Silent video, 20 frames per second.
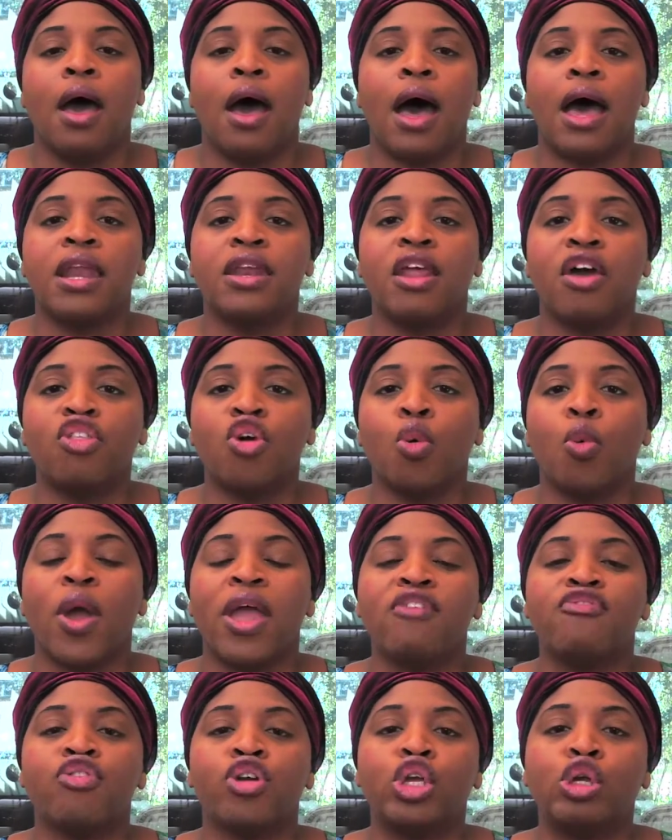Another way
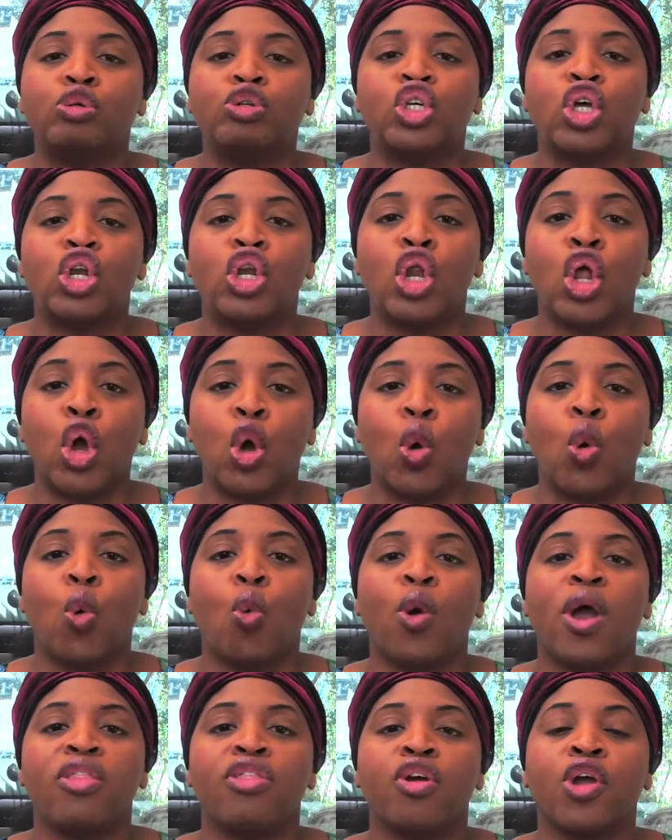for you to know
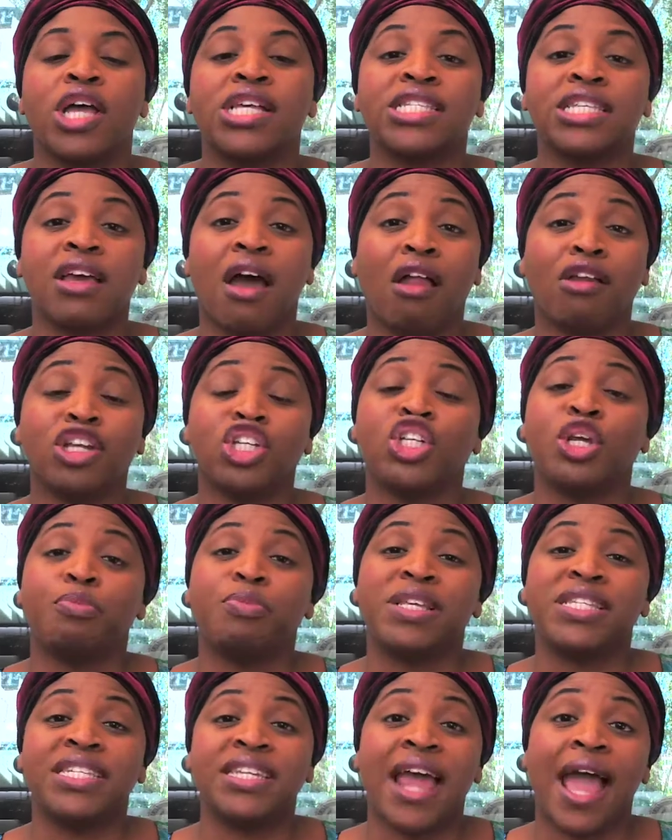whether a scholarship
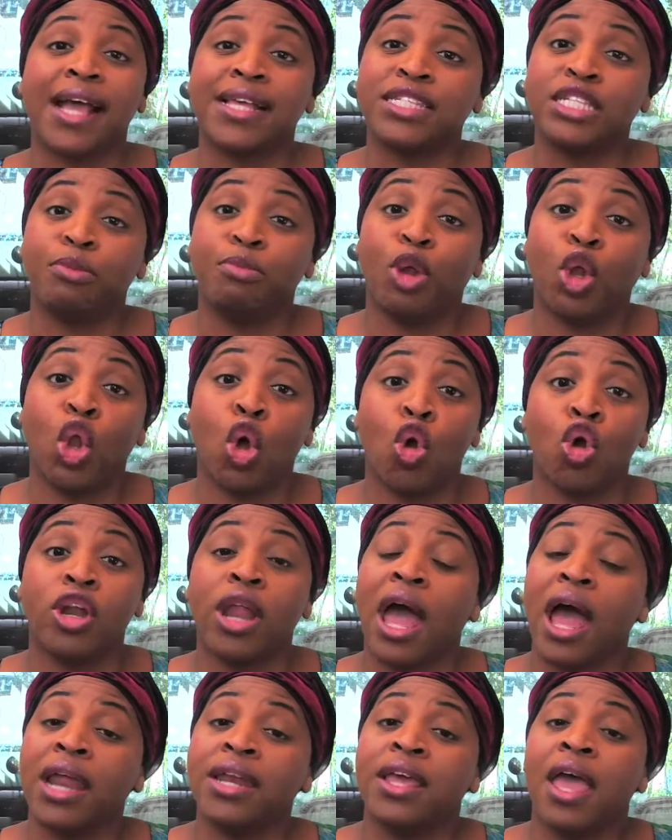is taxable or
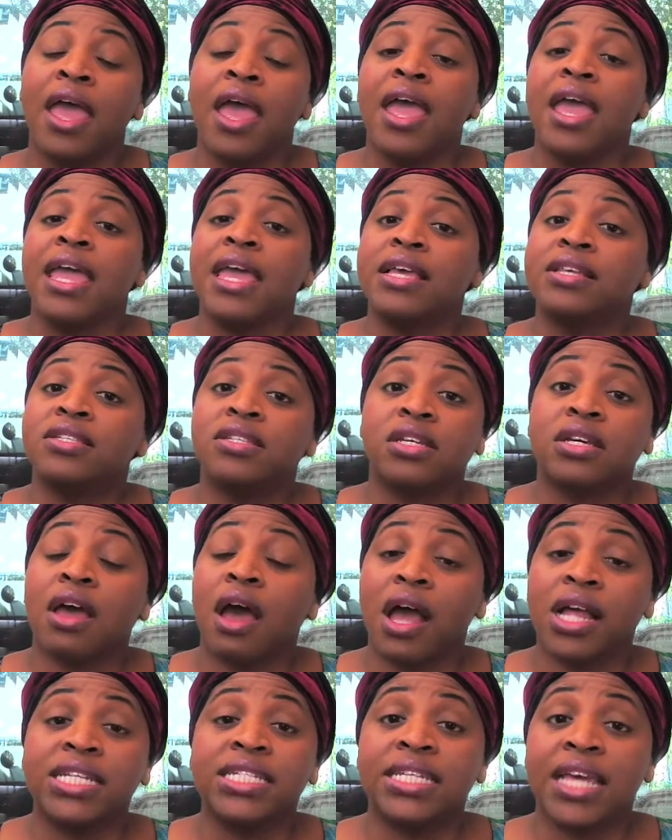not is to
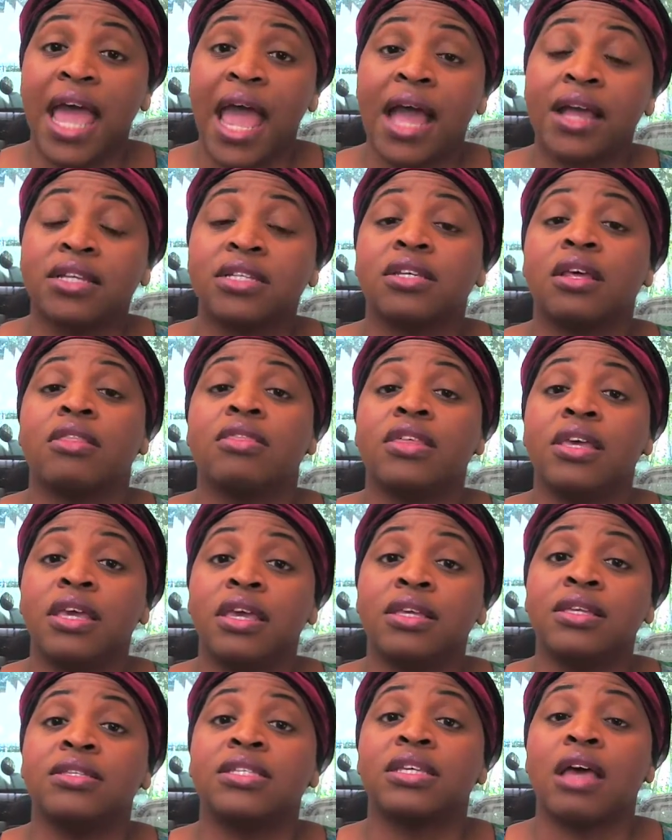contact
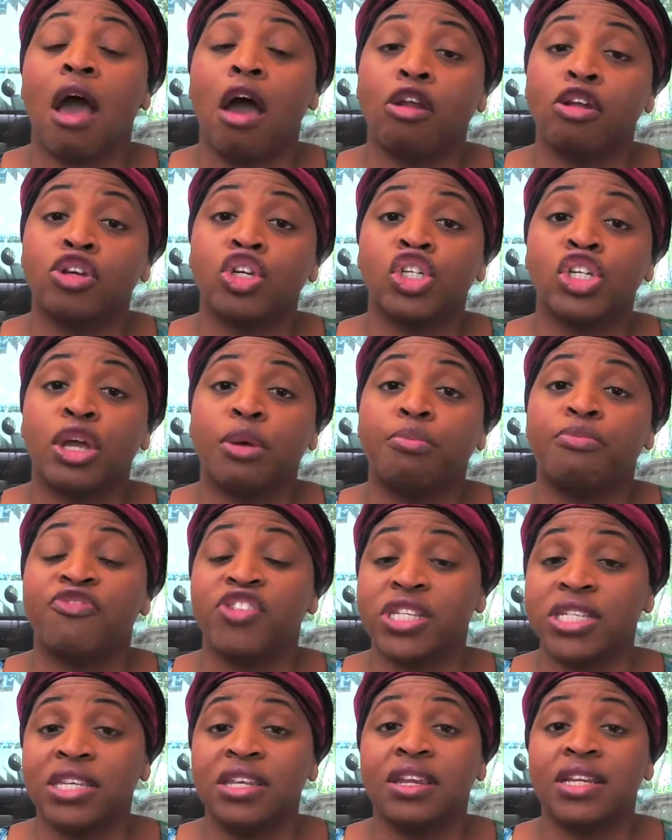the scholarship
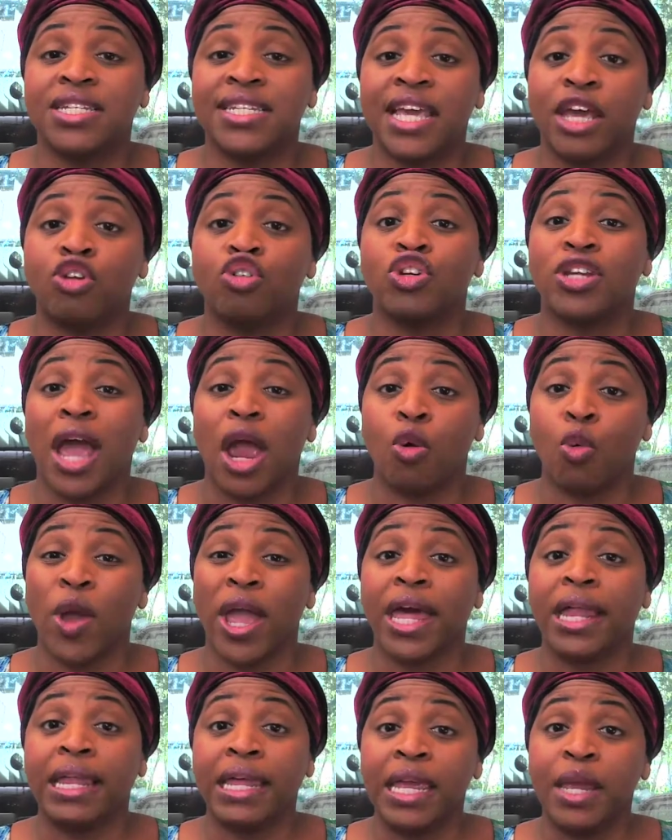facilitator
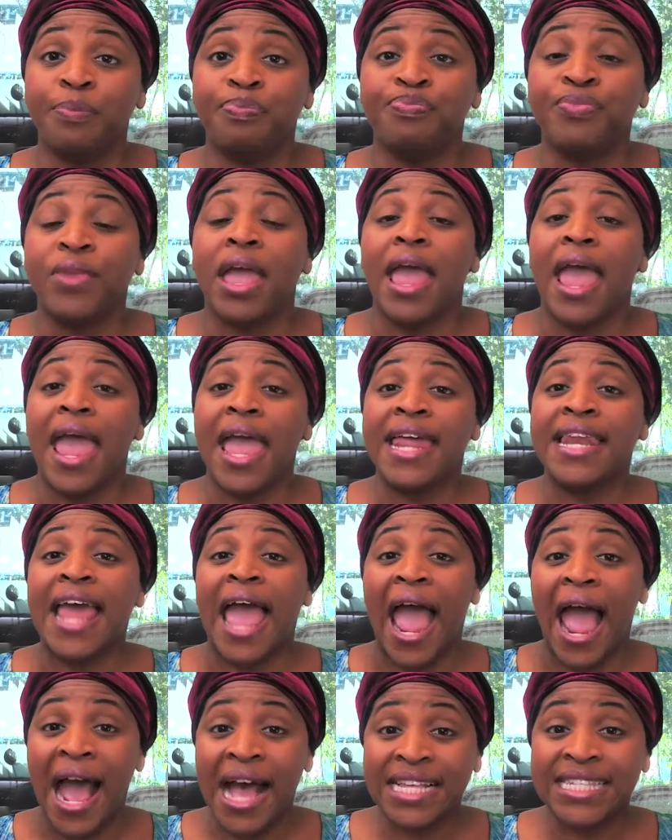directly and
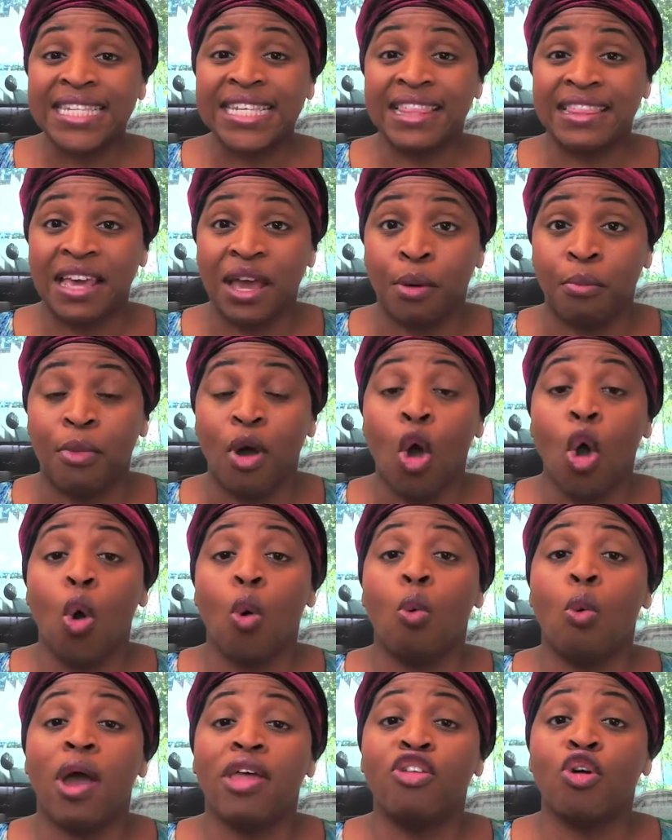ask them
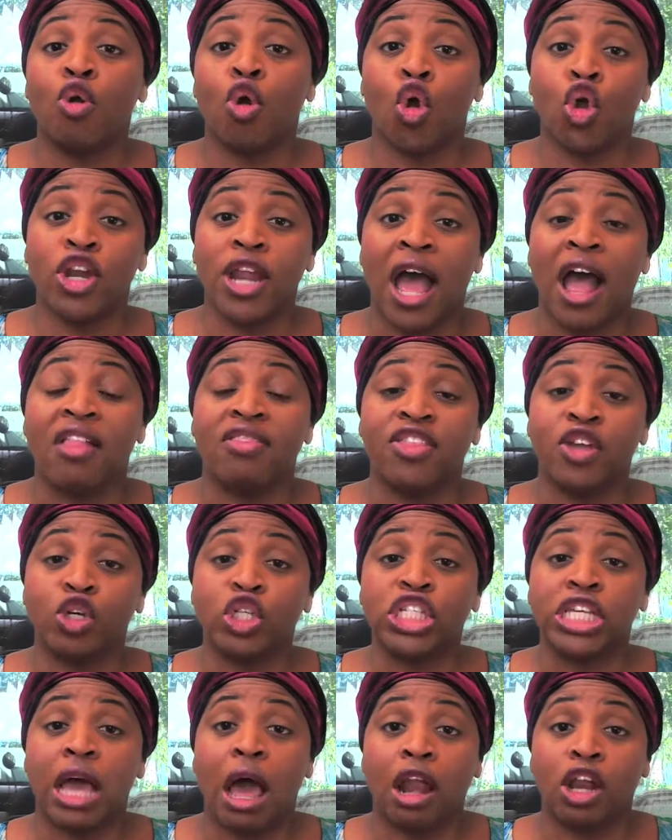whether or not their
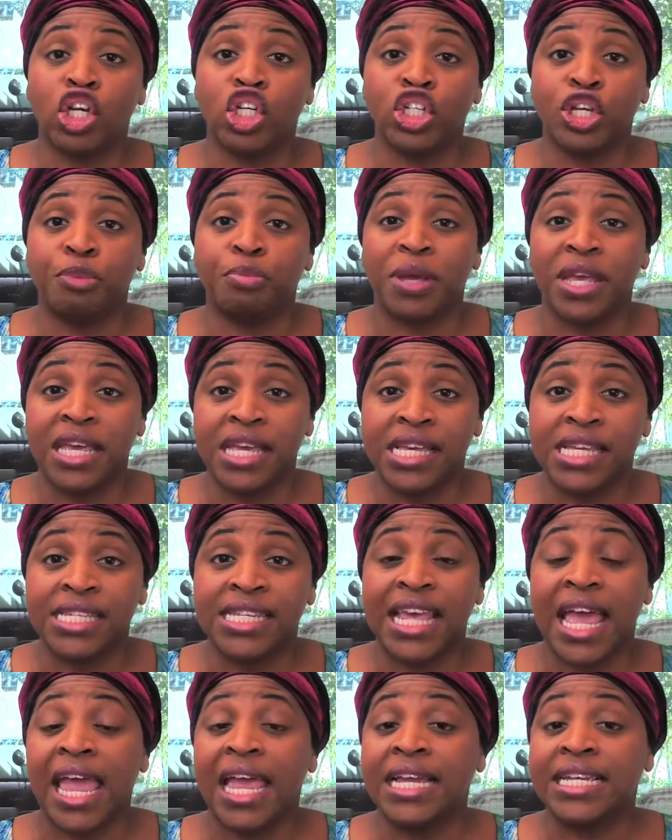scholarship is
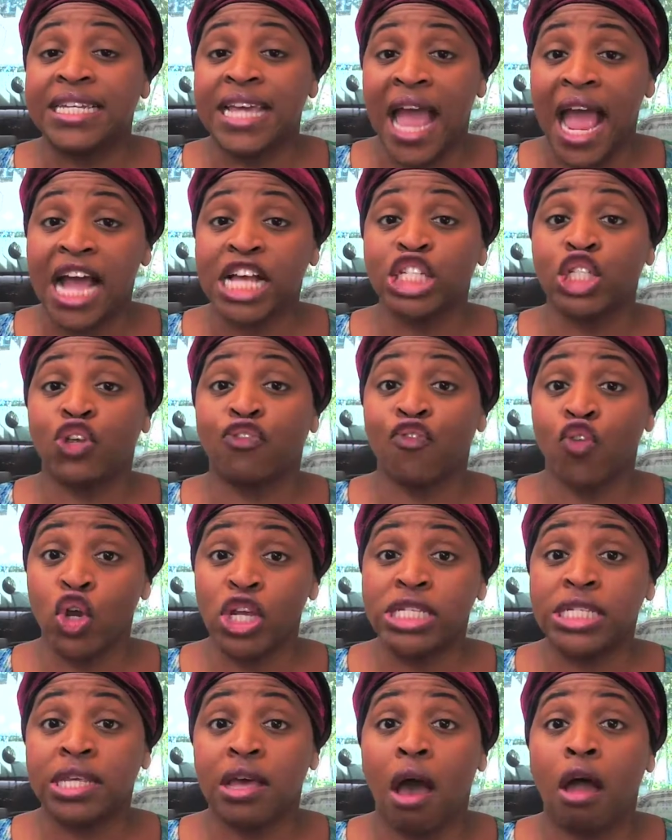a tax-free
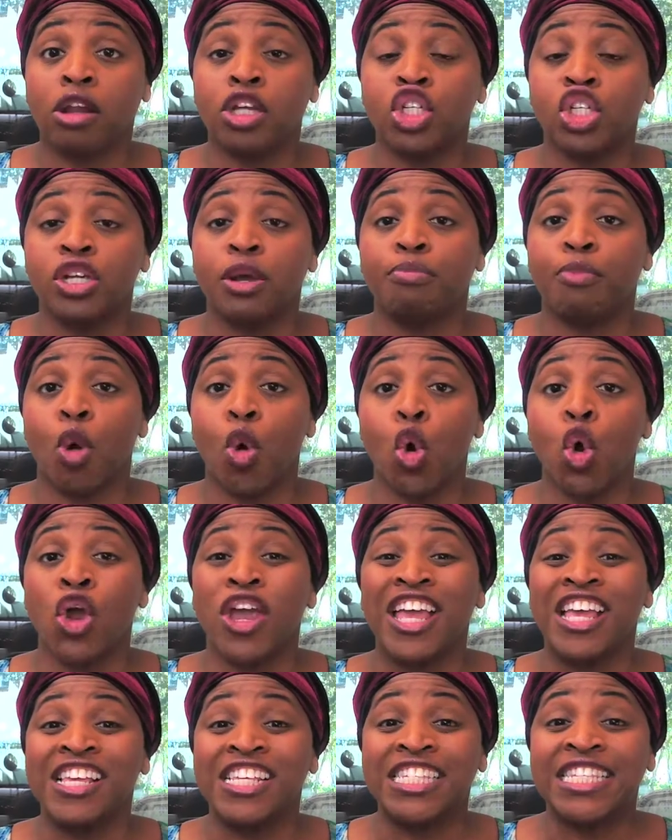scholarship or
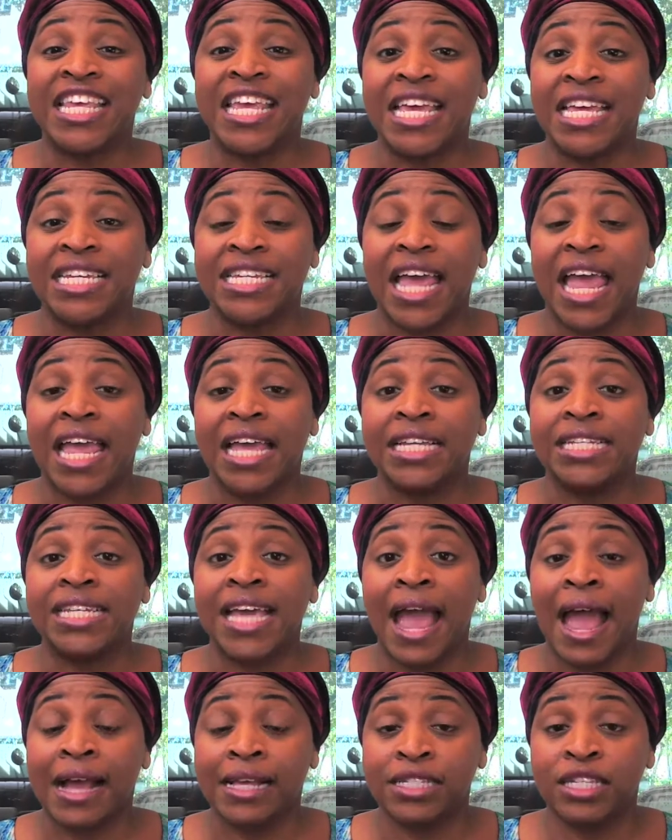is it a
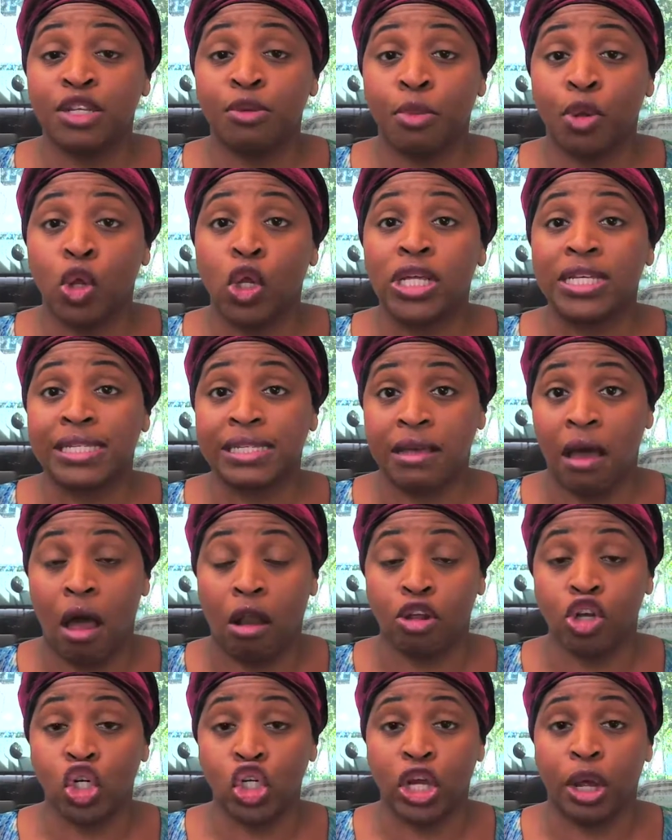taxable
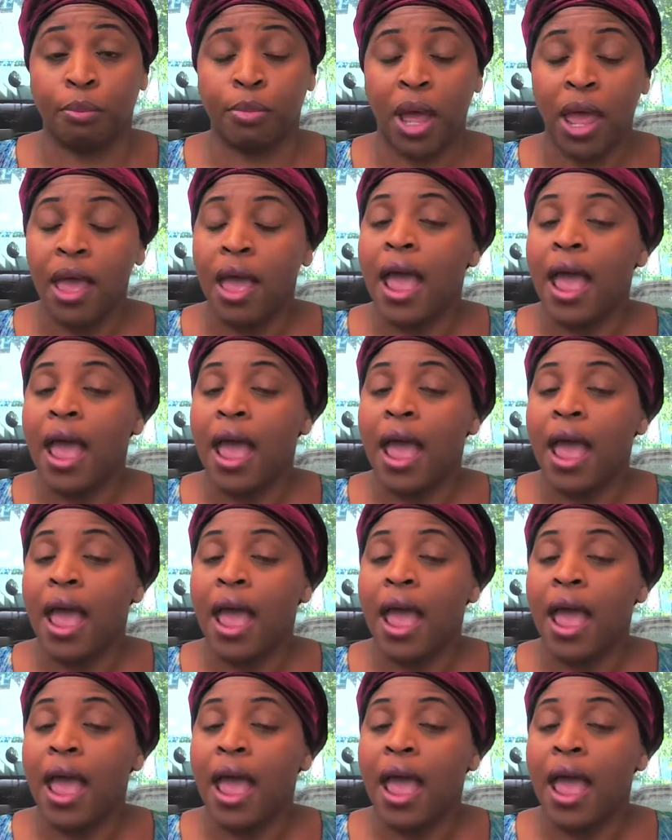scholarship.